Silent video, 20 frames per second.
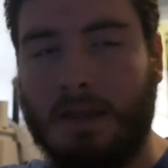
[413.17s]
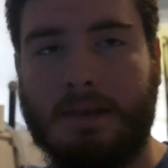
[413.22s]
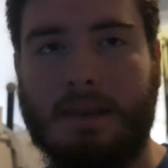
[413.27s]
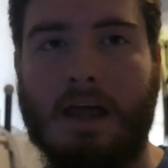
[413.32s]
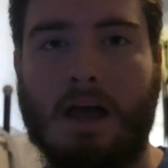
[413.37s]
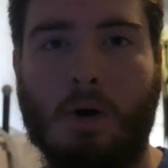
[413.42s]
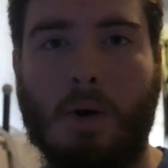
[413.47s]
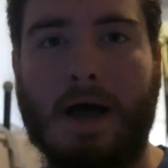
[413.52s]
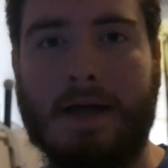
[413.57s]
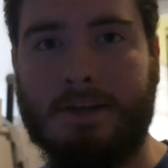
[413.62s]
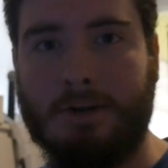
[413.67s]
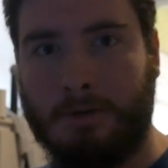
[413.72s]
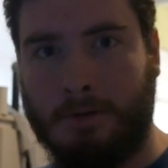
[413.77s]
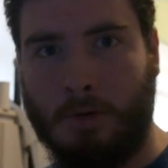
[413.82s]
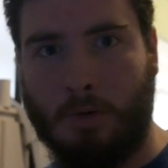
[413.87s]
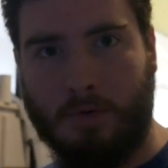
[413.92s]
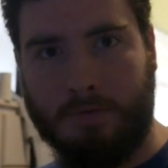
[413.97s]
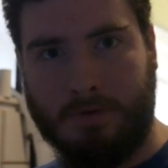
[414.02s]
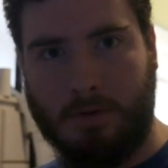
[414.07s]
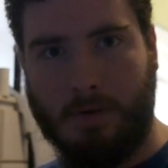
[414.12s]
Now, I don't
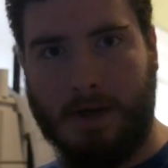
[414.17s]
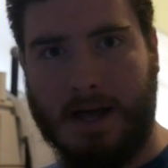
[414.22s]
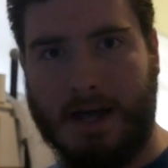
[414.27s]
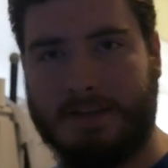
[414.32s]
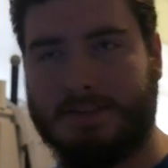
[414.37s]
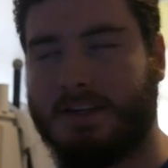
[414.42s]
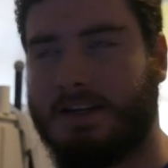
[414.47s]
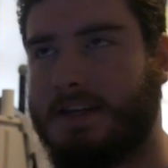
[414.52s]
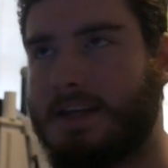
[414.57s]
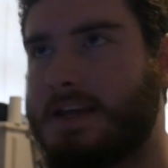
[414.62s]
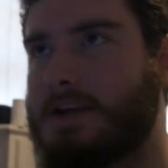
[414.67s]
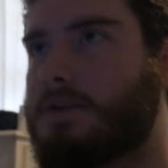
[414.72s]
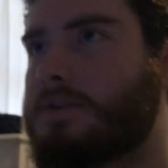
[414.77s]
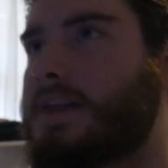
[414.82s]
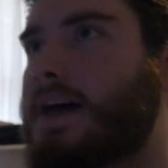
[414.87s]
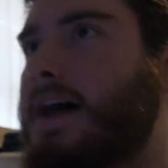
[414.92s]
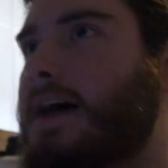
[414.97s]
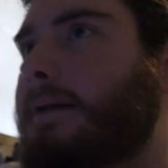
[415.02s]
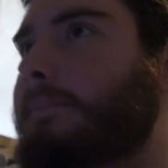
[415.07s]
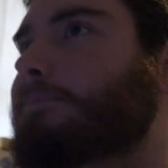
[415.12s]
know if you guys could hear
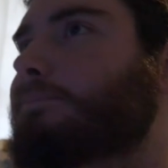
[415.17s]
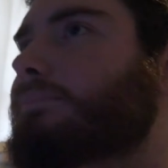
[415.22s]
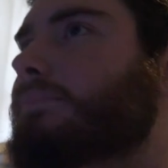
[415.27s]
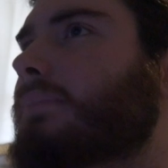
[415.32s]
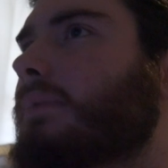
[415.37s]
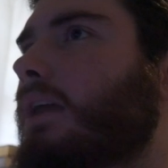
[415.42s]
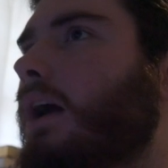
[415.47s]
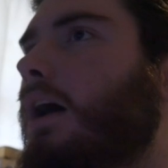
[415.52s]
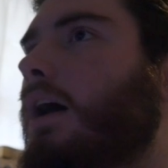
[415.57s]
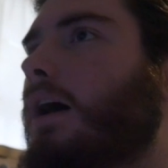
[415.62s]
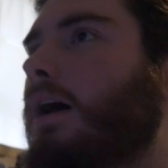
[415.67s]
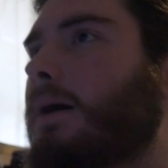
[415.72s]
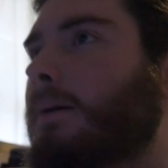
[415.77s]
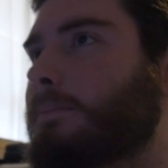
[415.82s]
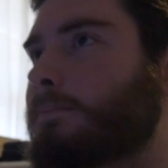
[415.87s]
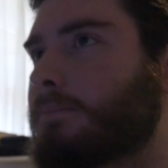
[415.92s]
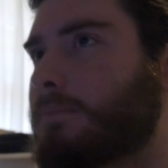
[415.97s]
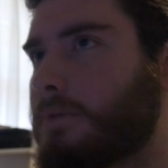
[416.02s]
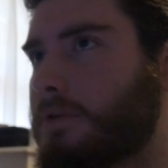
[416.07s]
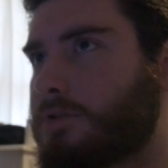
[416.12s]
that
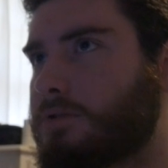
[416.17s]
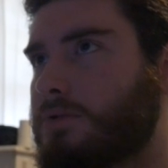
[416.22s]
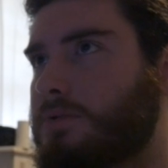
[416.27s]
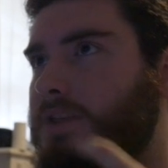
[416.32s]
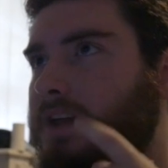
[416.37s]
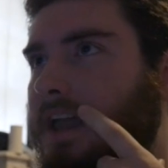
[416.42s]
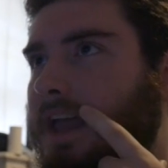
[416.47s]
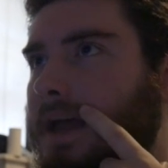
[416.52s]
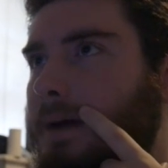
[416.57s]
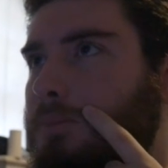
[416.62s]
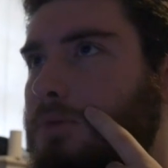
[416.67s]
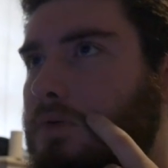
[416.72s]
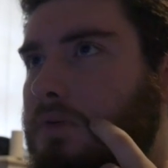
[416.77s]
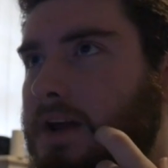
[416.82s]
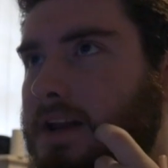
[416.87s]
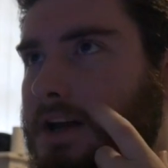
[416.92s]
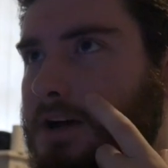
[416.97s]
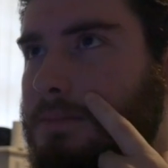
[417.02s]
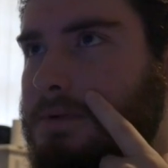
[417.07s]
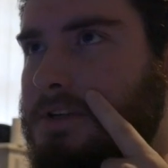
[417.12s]
through the camera right now